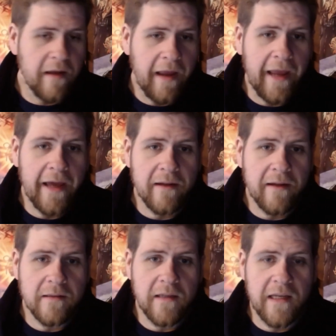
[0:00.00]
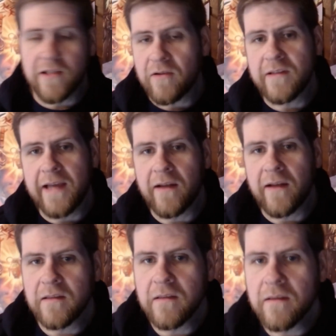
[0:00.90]
and it turns out
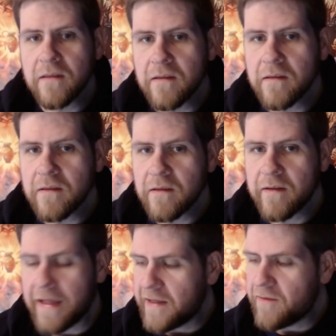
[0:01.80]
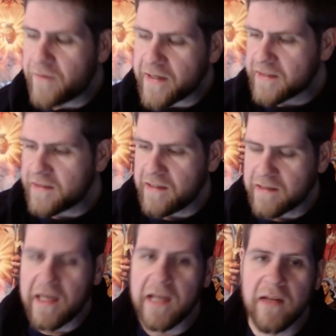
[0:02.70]
that they fix these
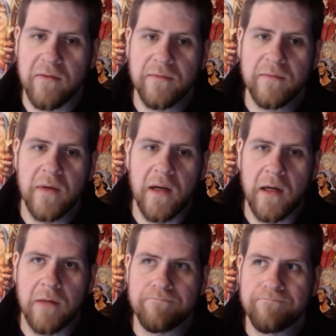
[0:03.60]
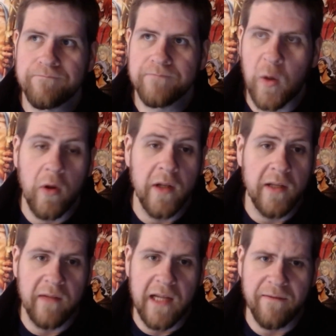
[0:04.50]
kind of quality
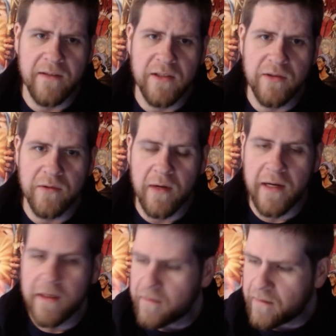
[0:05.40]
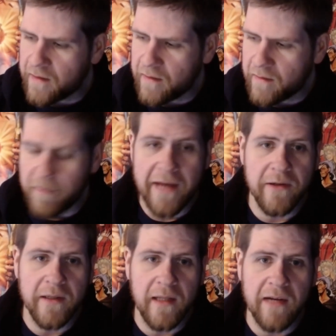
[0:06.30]
of life issues, right? The
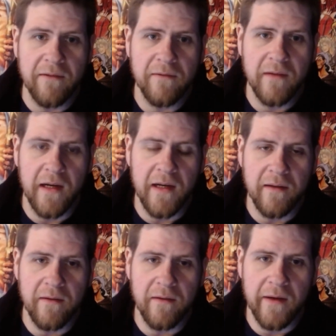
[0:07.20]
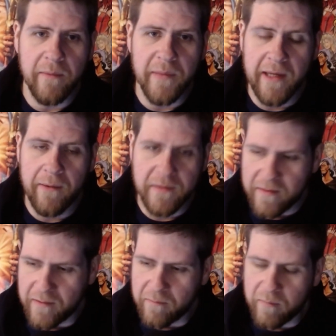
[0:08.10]
battery life and being able
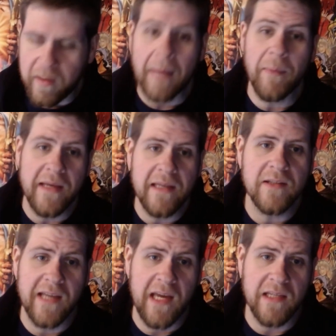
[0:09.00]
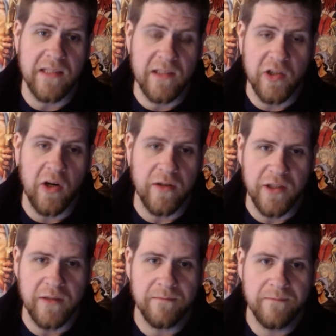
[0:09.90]
to plop it the case and charge
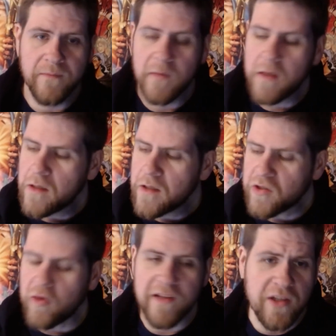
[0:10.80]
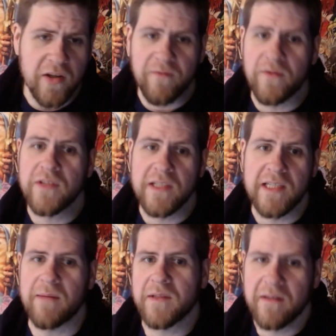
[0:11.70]
it. So it's a good first
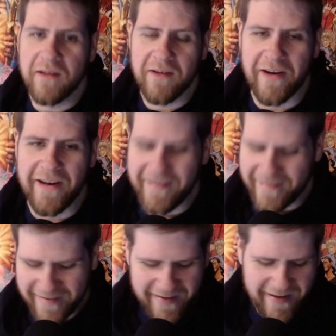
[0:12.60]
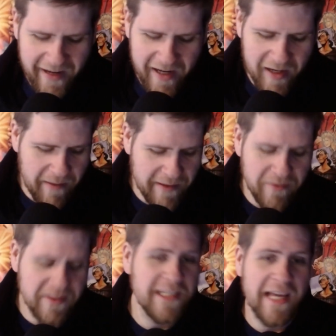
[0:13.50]
attempt, right? I
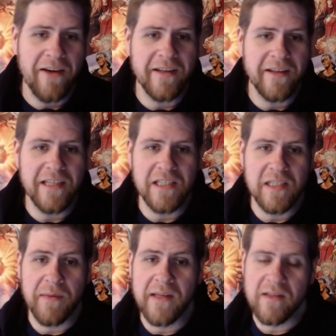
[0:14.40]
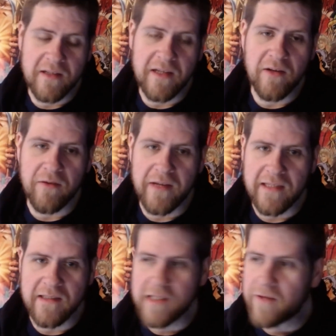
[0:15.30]
don't discount it. It just depends on your
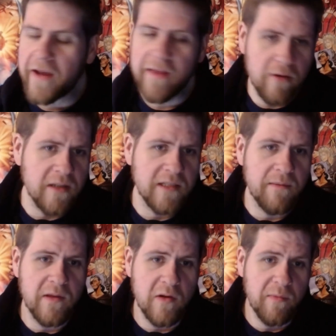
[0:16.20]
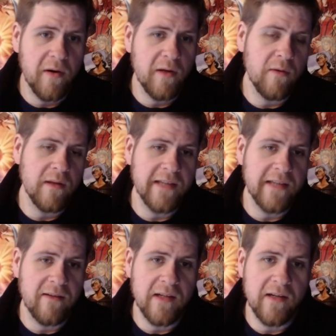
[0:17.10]
needs and stuff. And there are some third-party ones
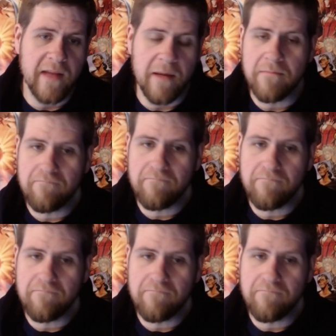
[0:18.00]
out there that